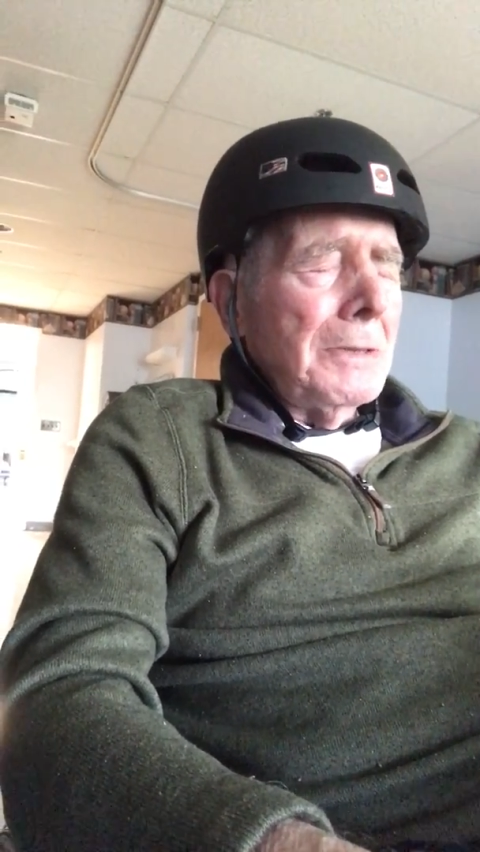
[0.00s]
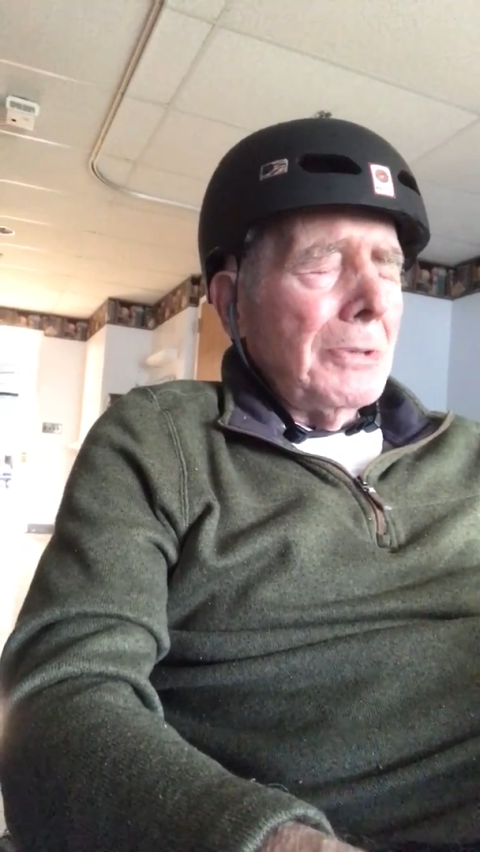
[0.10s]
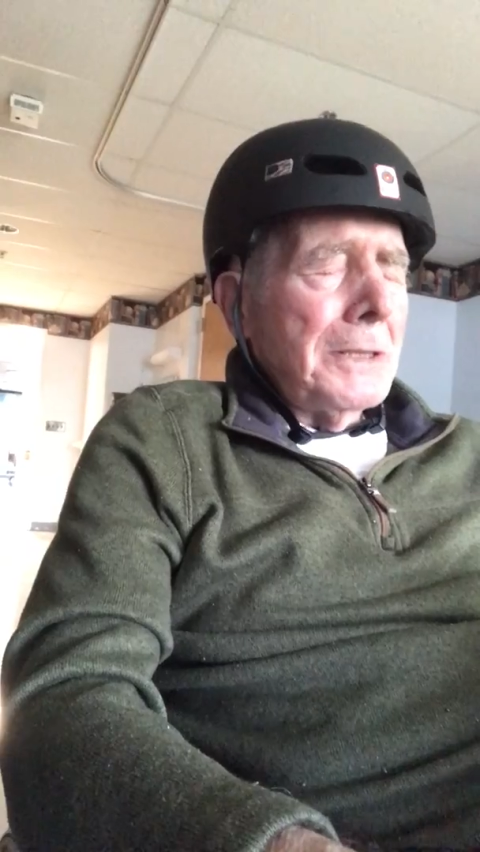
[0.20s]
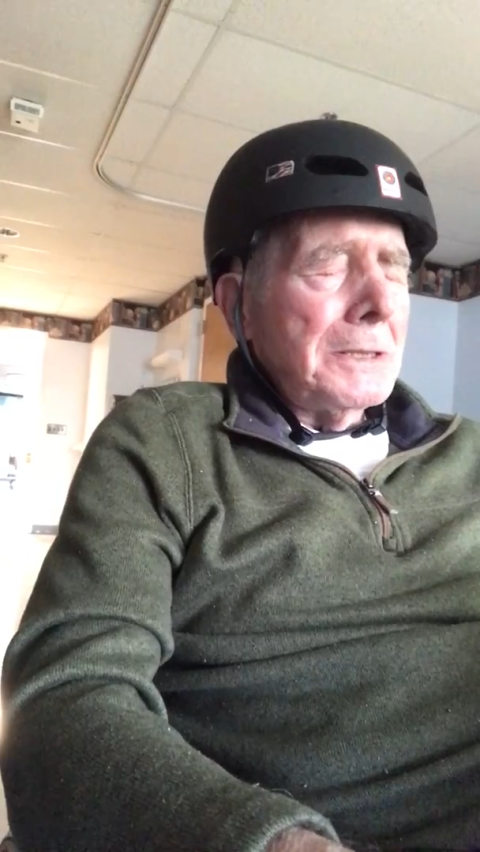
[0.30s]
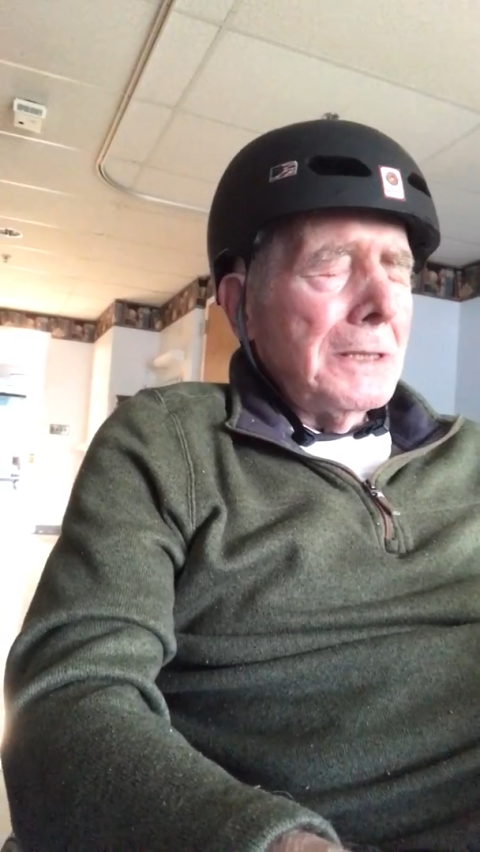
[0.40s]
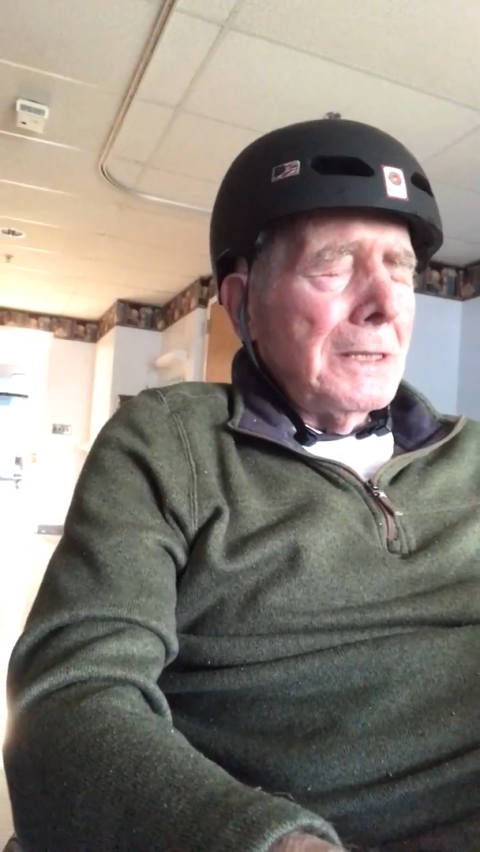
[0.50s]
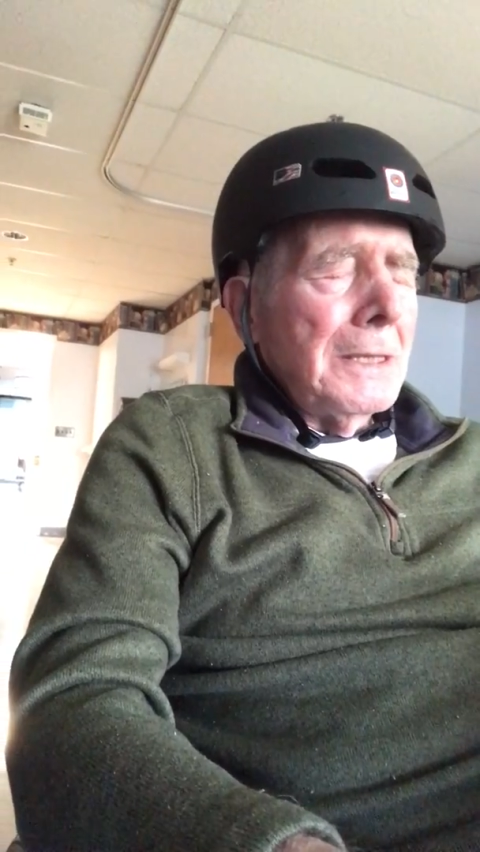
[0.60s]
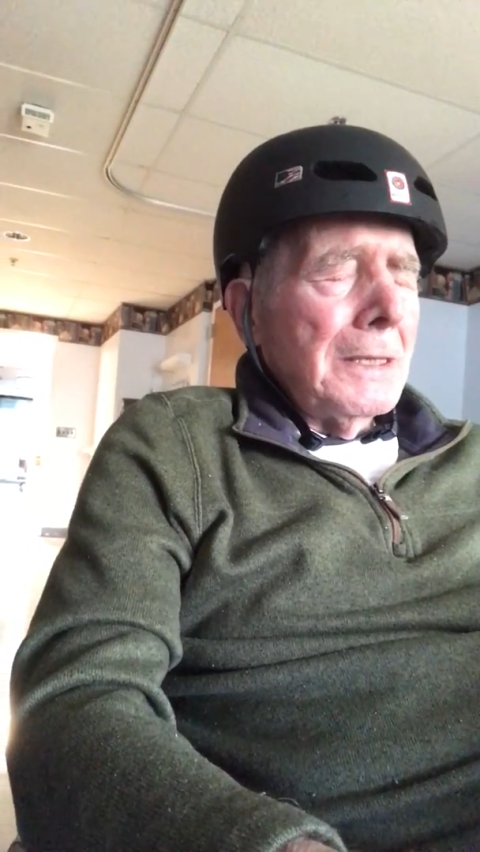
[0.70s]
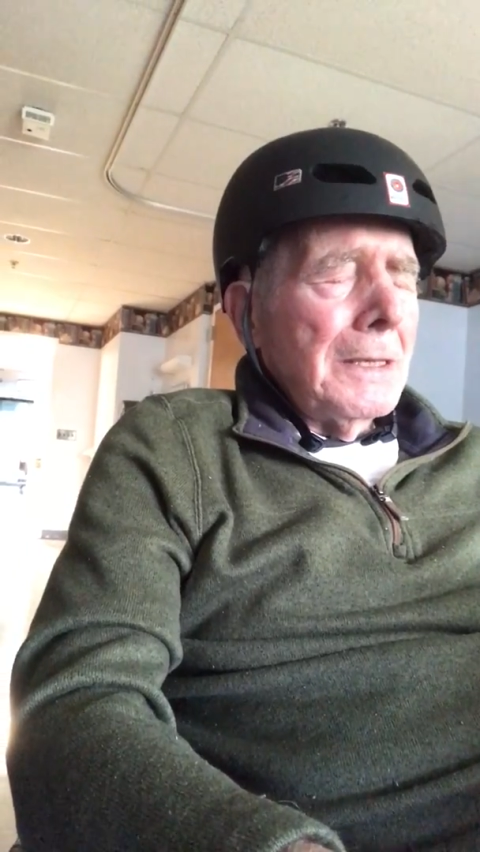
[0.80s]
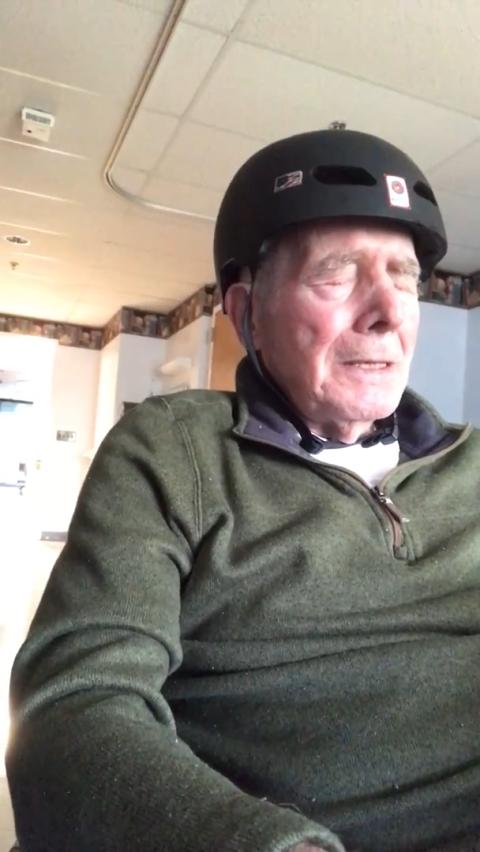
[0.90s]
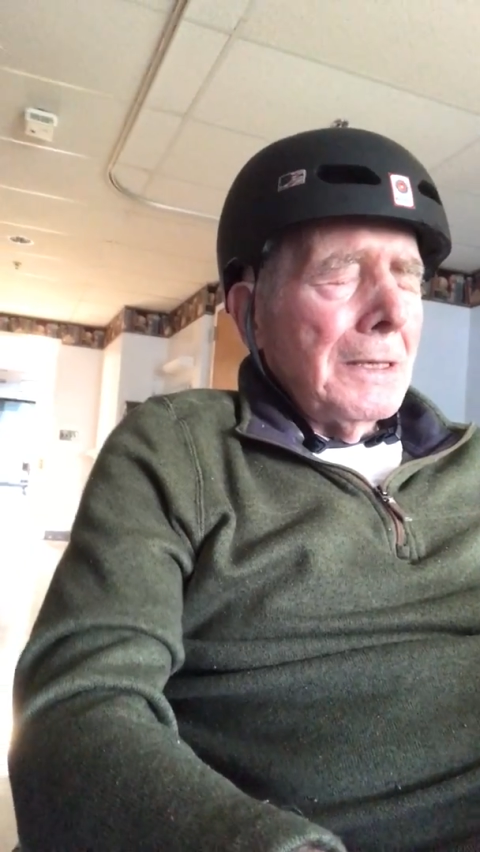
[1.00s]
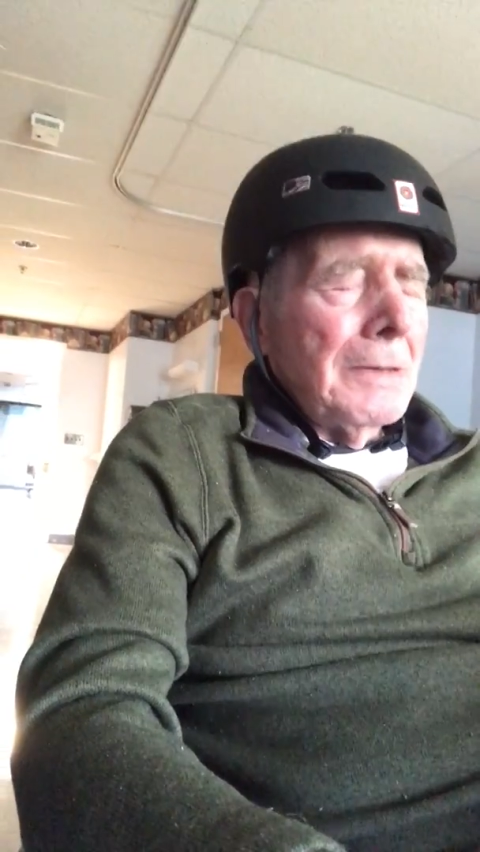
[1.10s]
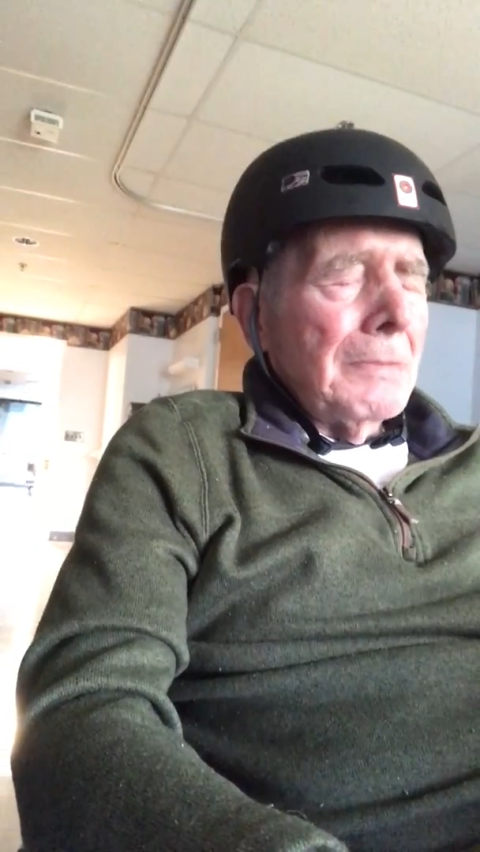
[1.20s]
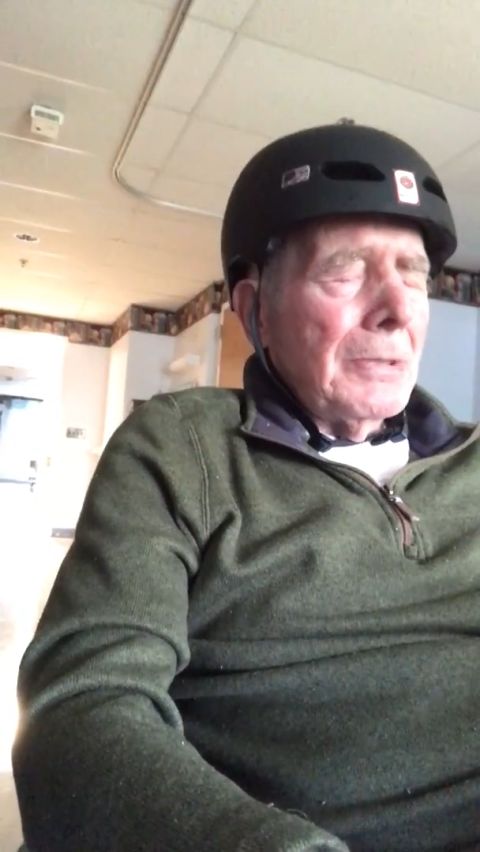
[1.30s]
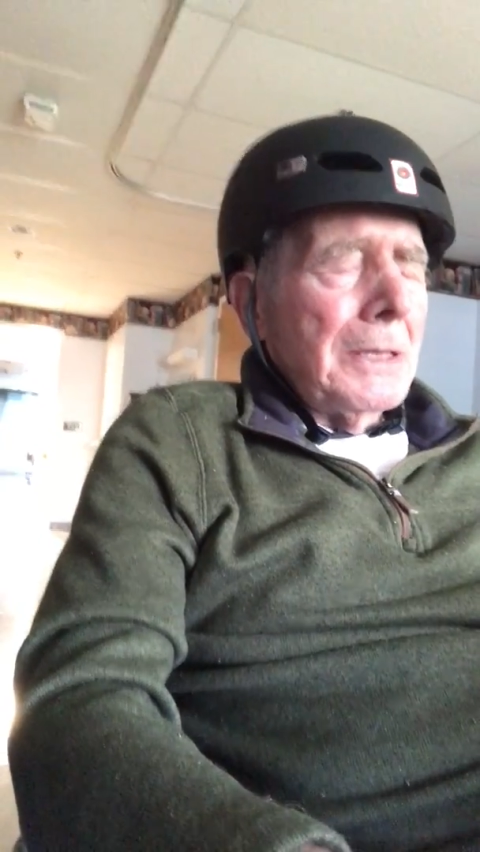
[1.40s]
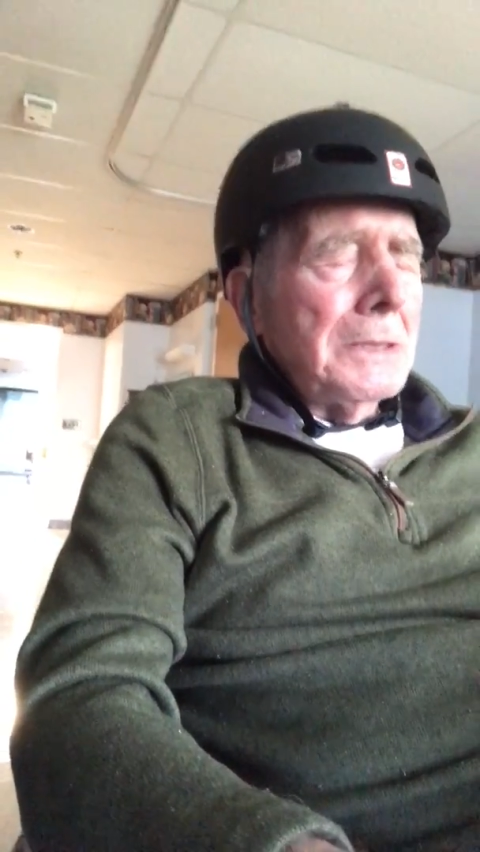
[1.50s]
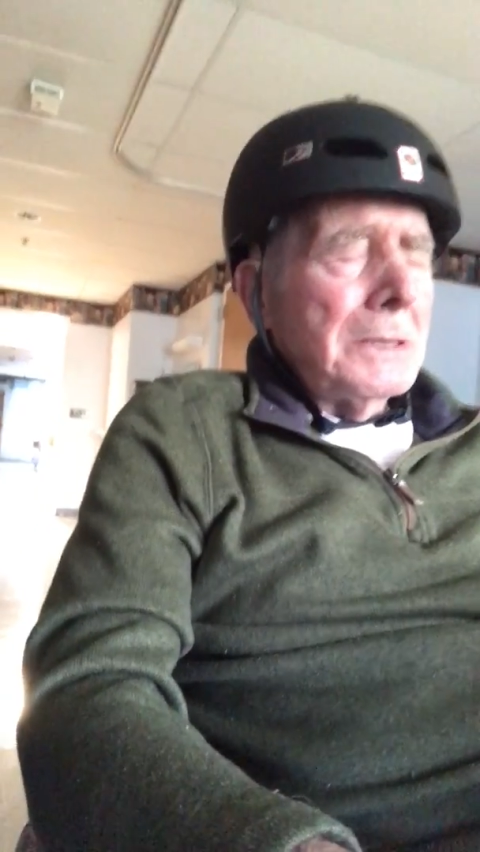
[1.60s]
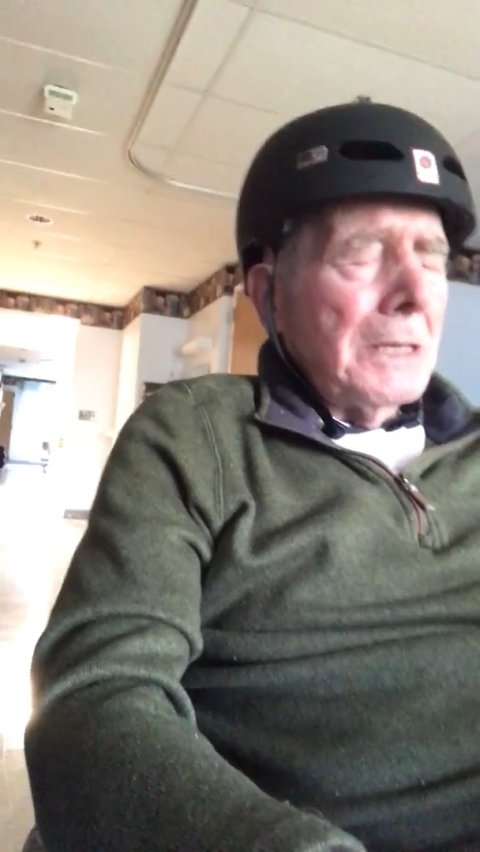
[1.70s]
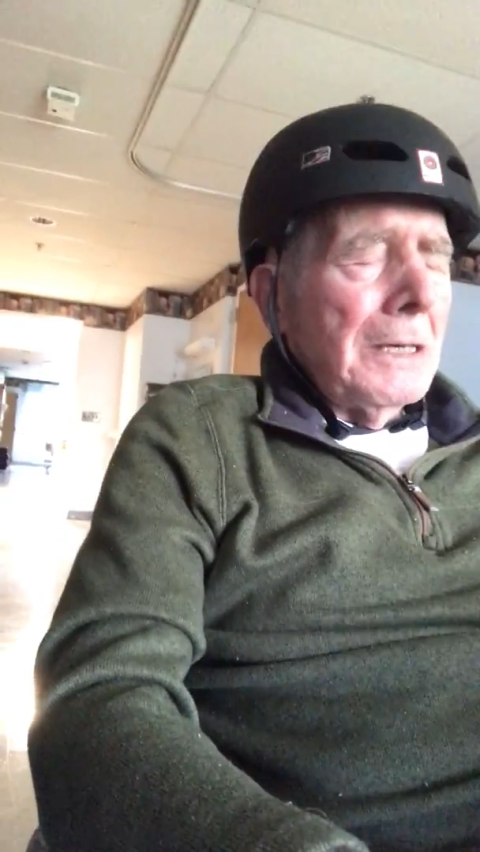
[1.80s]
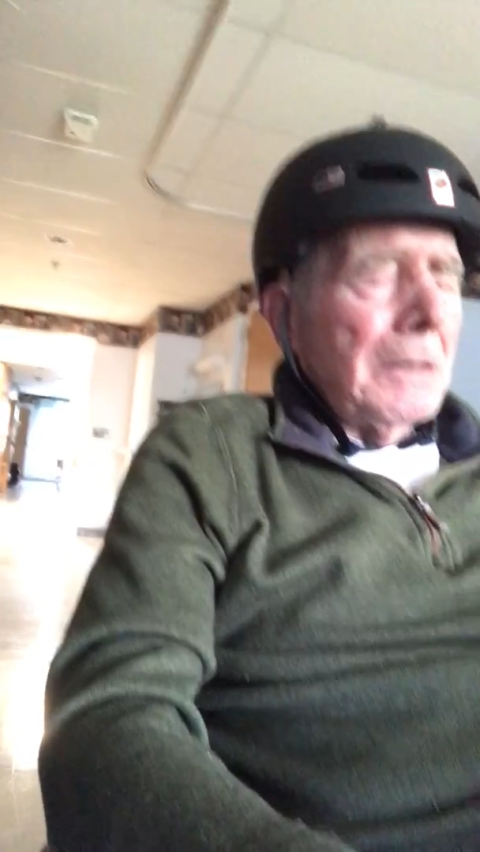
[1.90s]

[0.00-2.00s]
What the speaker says: someplace. But it's